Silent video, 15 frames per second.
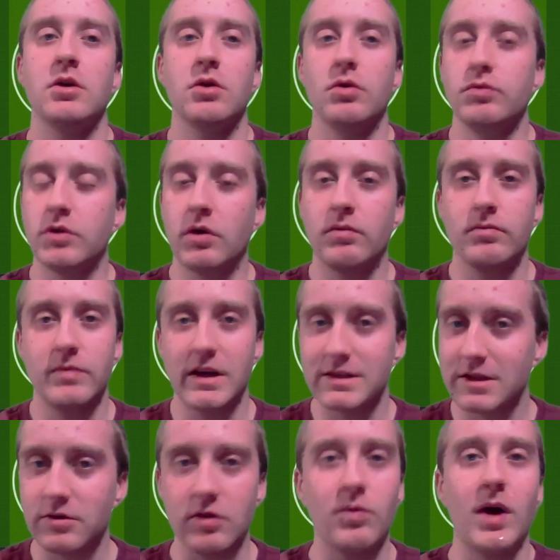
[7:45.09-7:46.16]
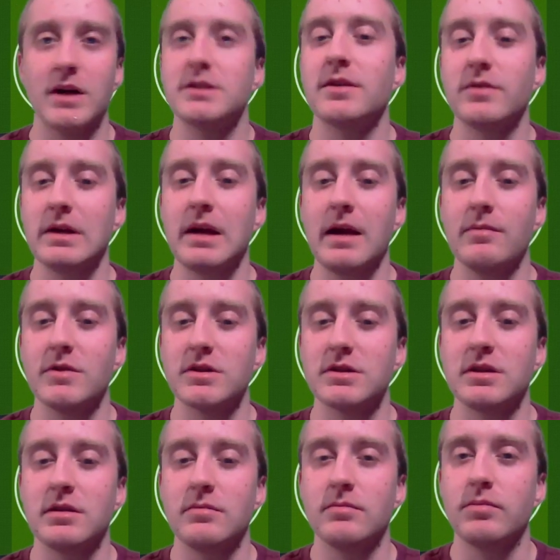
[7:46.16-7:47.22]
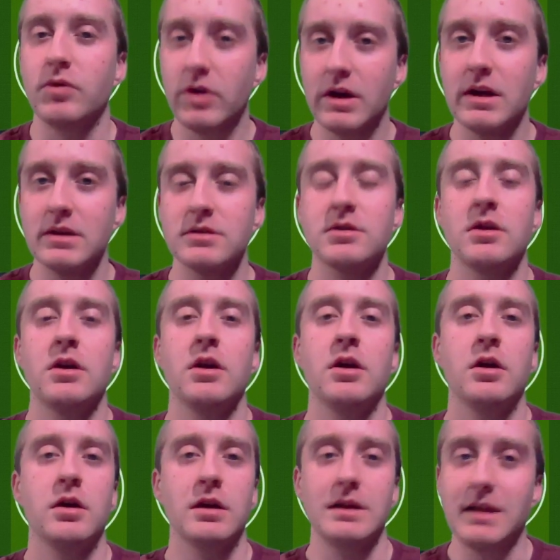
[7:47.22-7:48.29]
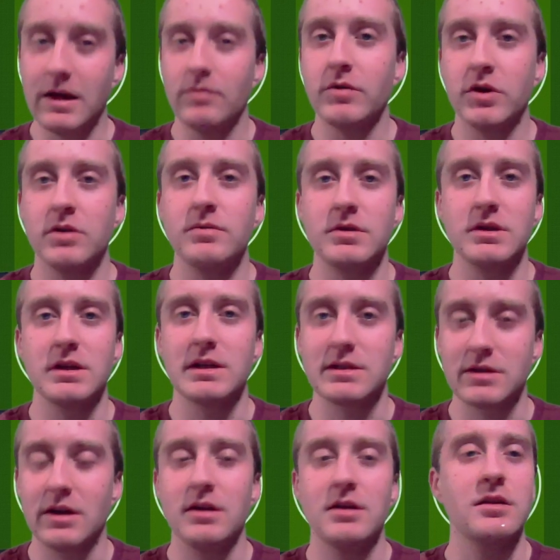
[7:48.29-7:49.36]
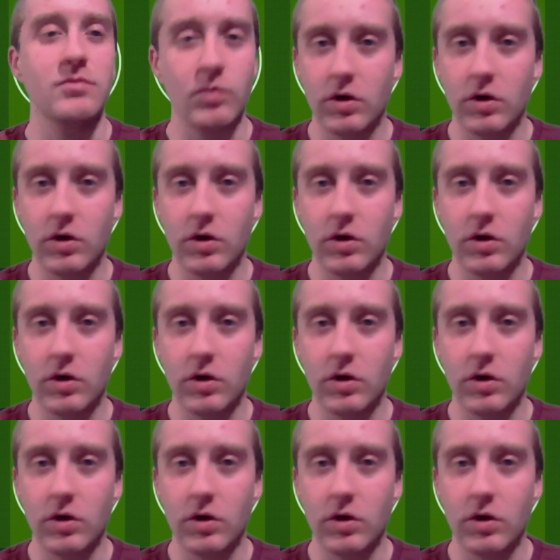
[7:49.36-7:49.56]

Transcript: who don't necessarily watch every game this team plays, get really, really excited.